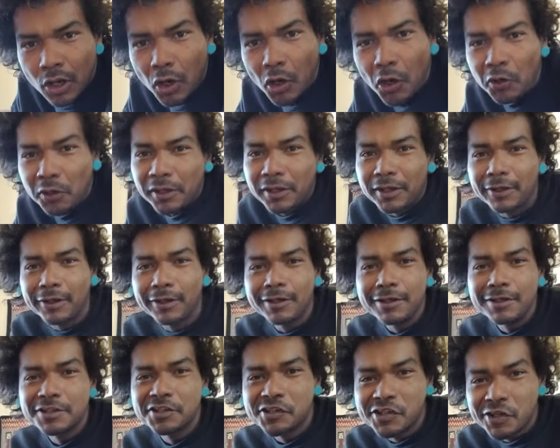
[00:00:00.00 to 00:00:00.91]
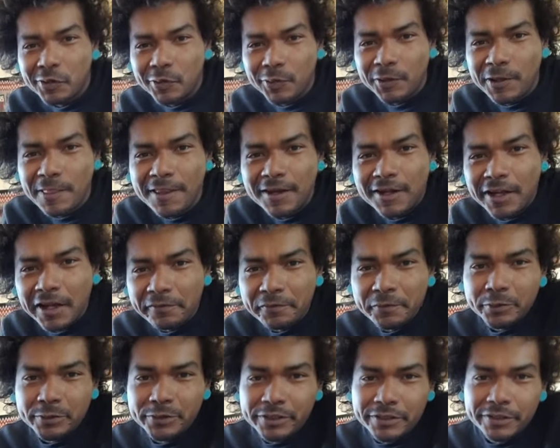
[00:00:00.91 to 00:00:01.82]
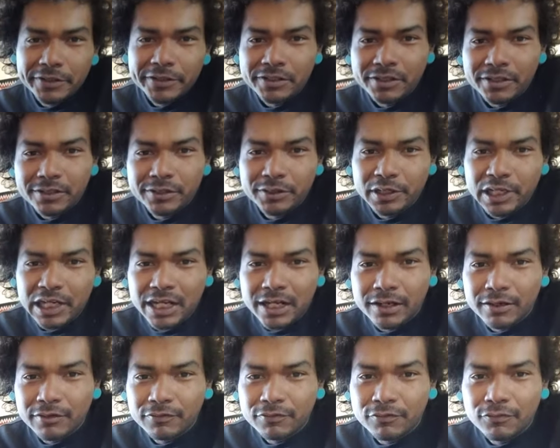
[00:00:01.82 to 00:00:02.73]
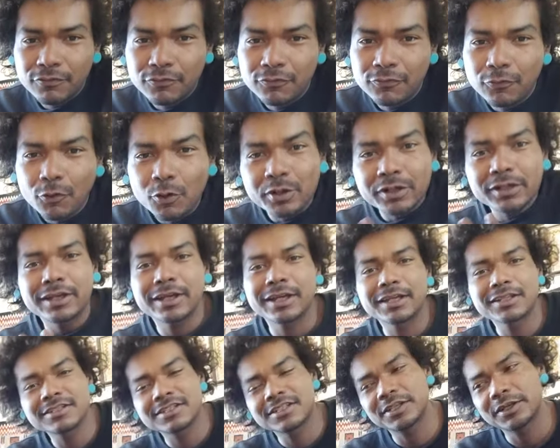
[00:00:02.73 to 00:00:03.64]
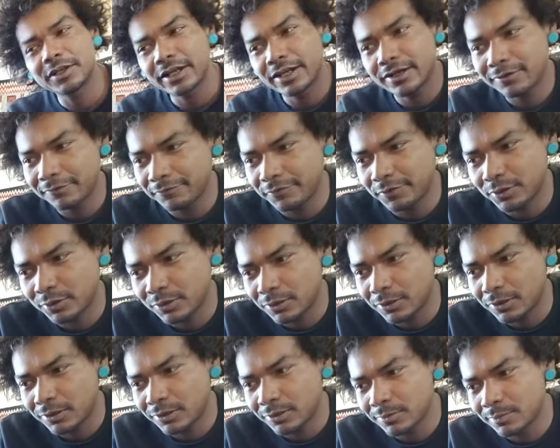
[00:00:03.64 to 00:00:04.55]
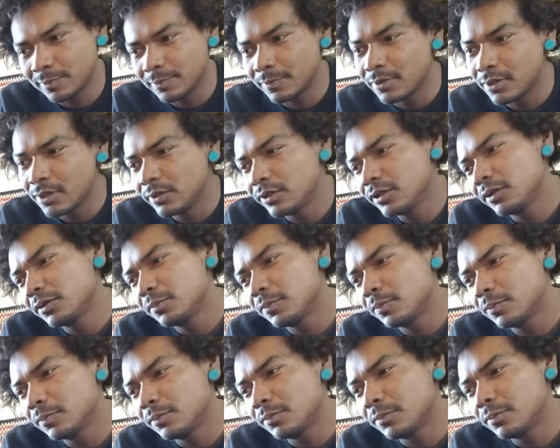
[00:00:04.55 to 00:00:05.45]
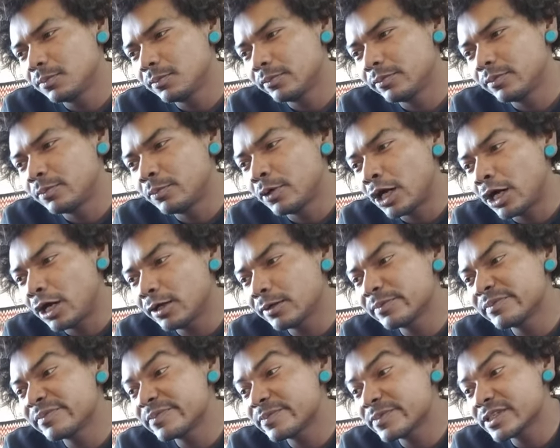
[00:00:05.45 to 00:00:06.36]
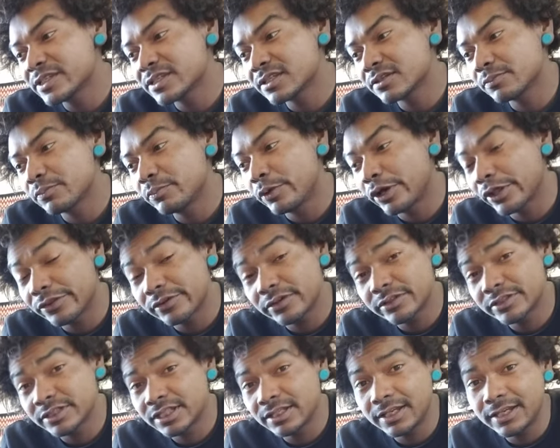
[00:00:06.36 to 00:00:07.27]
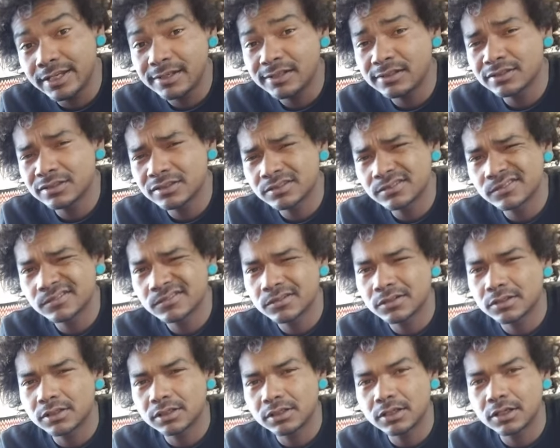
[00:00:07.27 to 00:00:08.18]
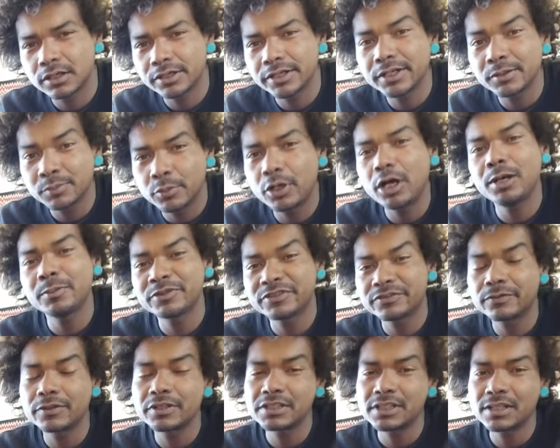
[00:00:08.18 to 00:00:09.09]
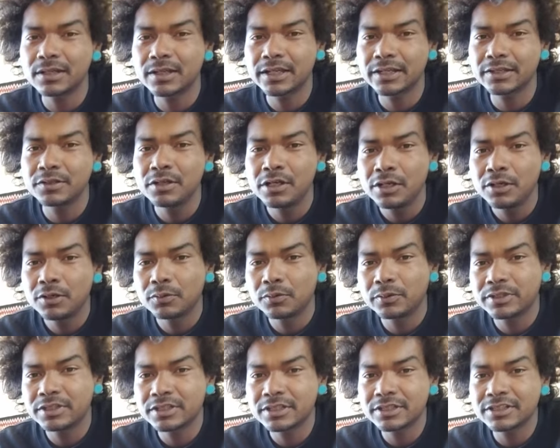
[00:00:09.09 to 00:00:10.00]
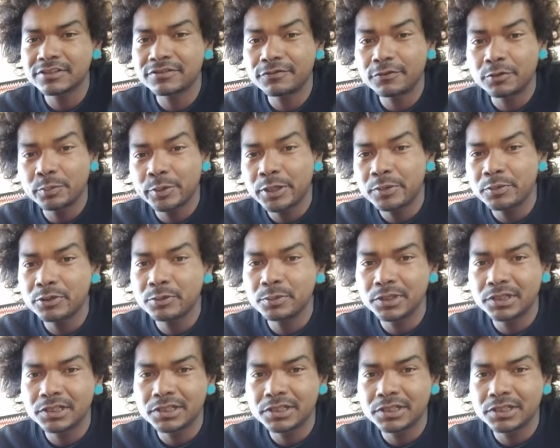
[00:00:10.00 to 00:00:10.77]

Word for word: Okay, so in the Navajo tradition, you have four clans. You have your um, mom's mother's clan, or your mom's first clan, which is for me would be